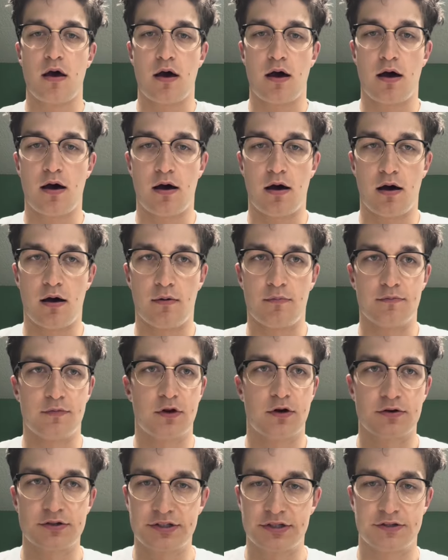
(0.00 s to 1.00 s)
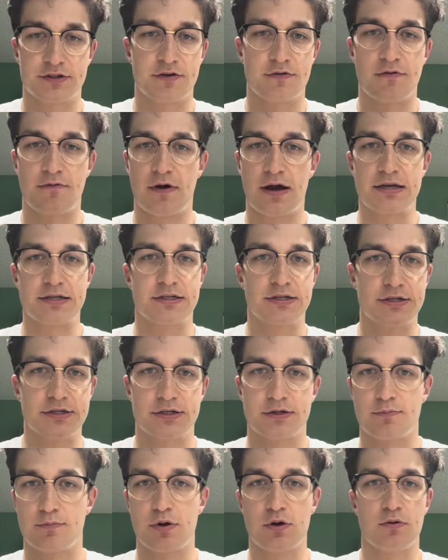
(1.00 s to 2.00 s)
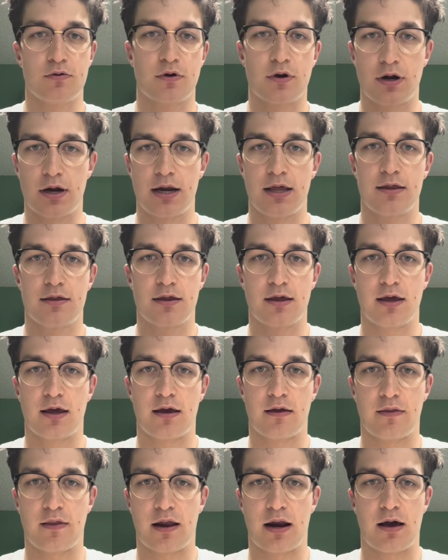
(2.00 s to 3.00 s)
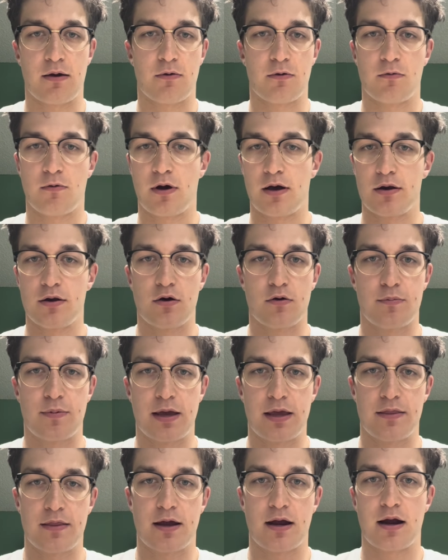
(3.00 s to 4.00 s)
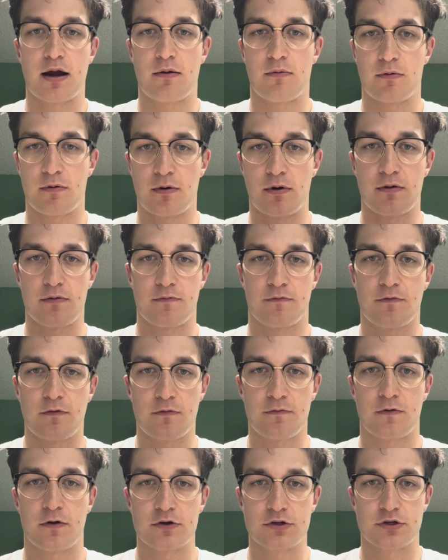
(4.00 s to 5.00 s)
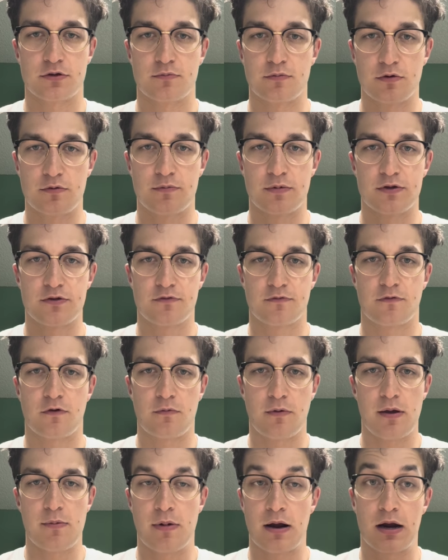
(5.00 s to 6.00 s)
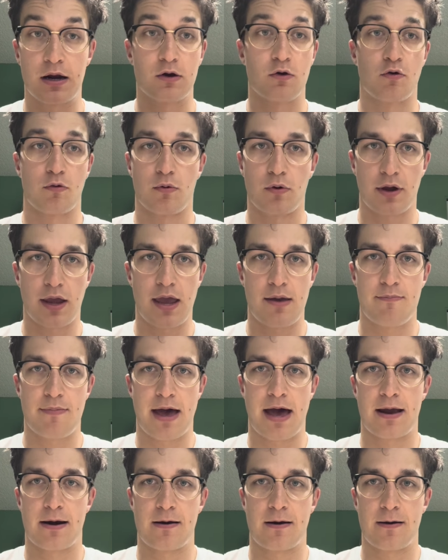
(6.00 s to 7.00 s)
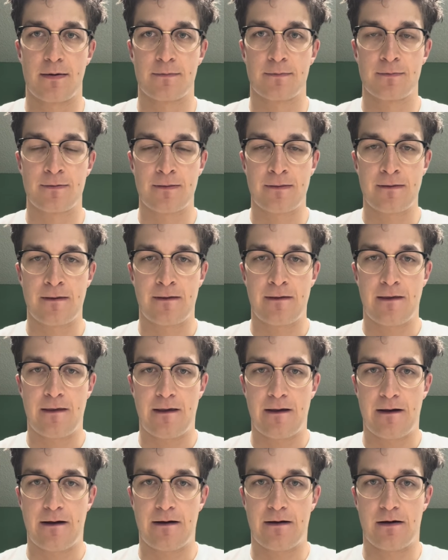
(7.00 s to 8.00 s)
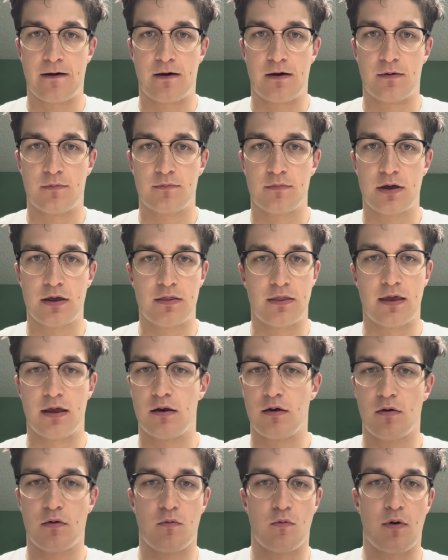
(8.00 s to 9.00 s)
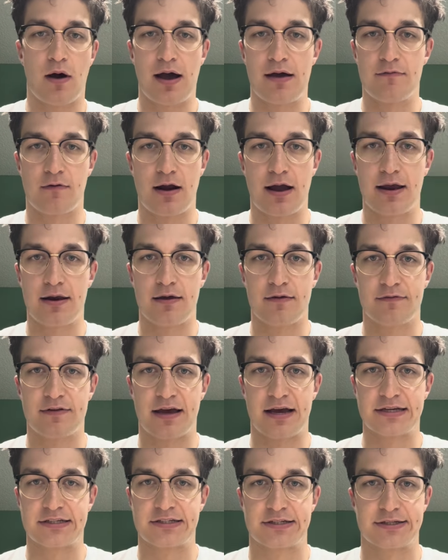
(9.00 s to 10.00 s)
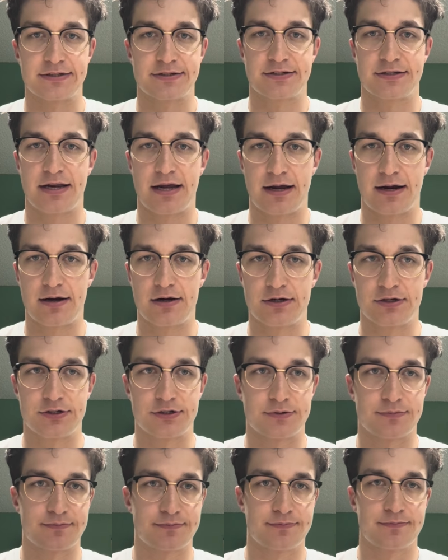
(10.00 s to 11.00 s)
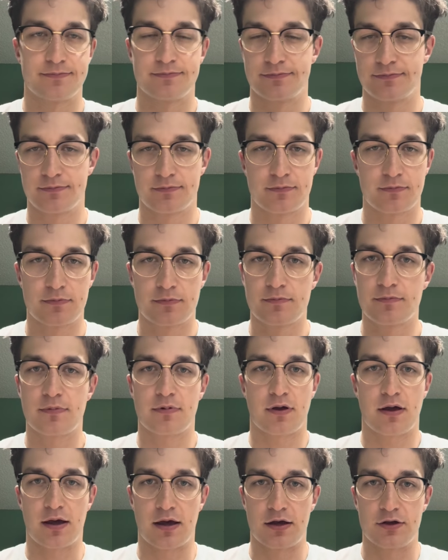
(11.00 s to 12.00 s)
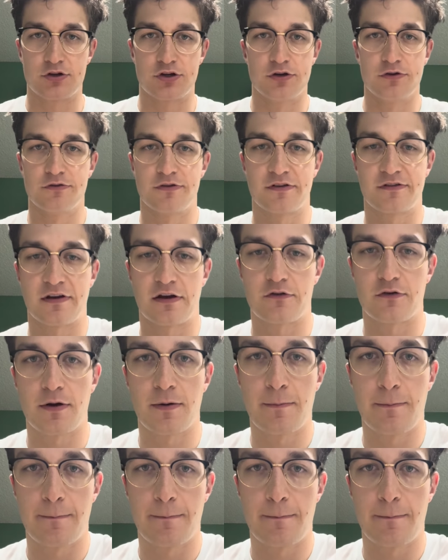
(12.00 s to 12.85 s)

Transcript: no assistive devices, boot or anything, and then I would want no pain there. I would want full functional movements, full weight bearing, normal gait pattern, and then a wide variety of tests, stairs, shoes, etc.